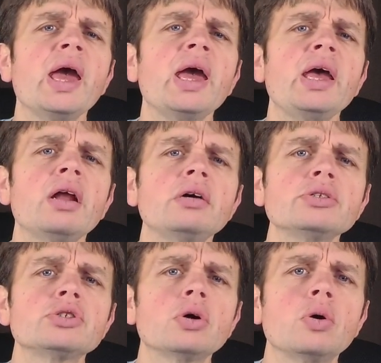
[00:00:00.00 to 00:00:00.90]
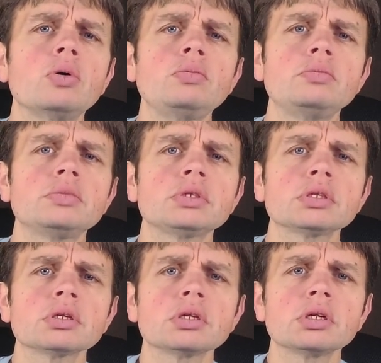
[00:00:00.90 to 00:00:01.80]
And also,
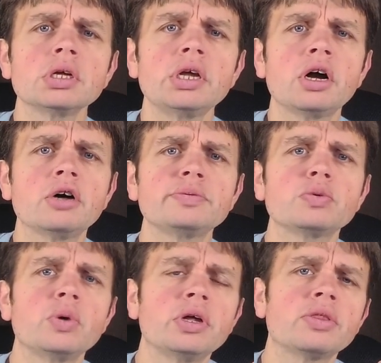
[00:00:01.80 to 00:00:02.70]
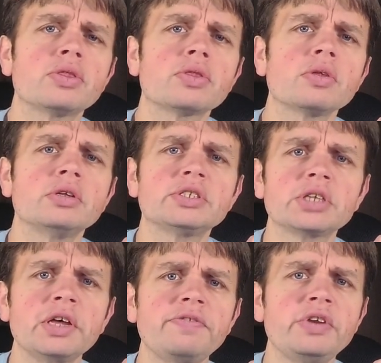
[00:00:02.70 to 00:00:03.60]
it helps with
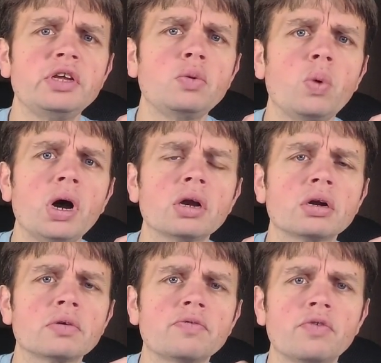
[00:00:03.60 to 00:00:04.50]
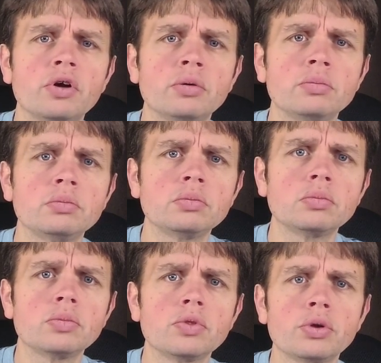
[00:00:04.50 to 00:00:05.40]
siphoning water from
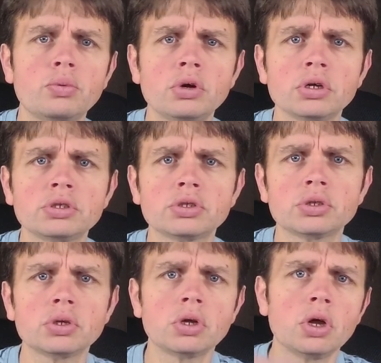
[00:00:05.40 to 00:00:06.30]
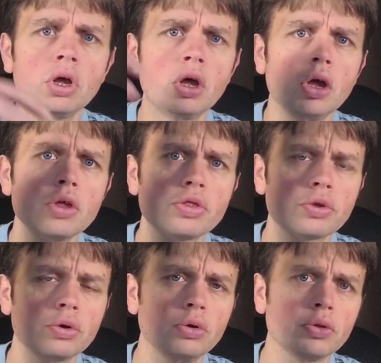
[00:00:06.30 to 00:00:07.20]
the roots
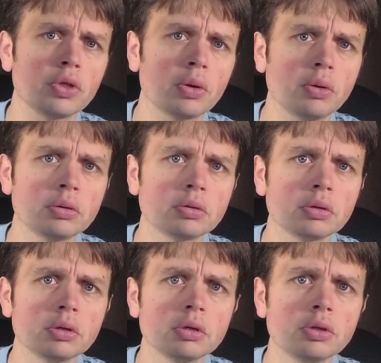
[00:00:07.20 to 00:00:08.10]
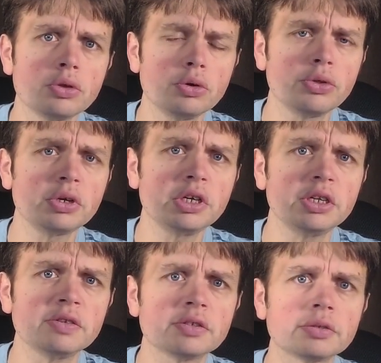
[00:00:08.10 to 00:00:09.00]
through the
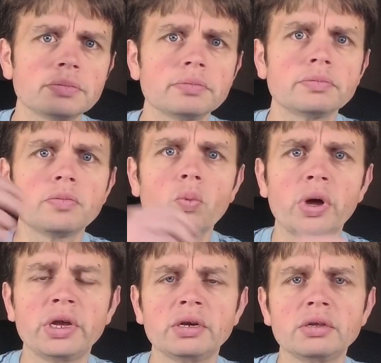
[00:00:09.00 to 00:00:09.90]
leaves when